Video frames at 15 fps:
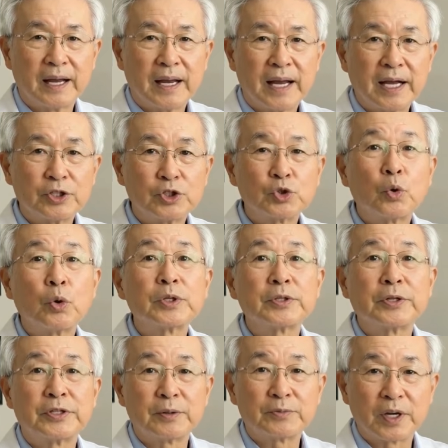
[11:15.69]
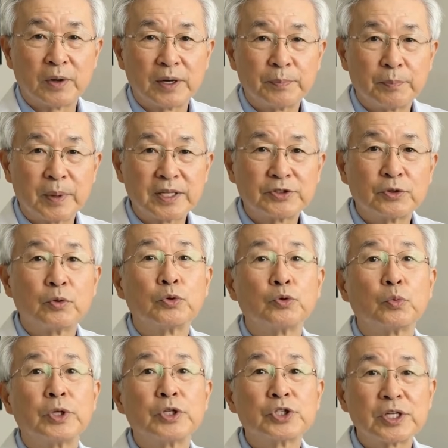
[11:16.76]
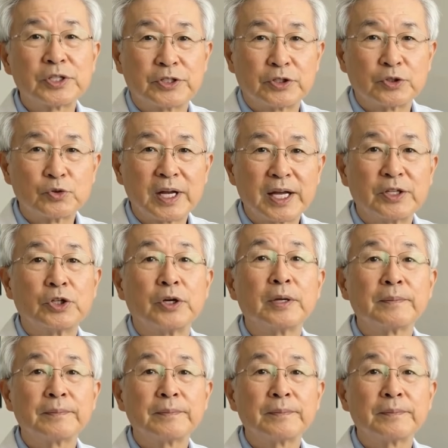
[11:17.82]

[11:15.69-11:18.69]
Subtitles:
and shortens the very muscles we just stretched.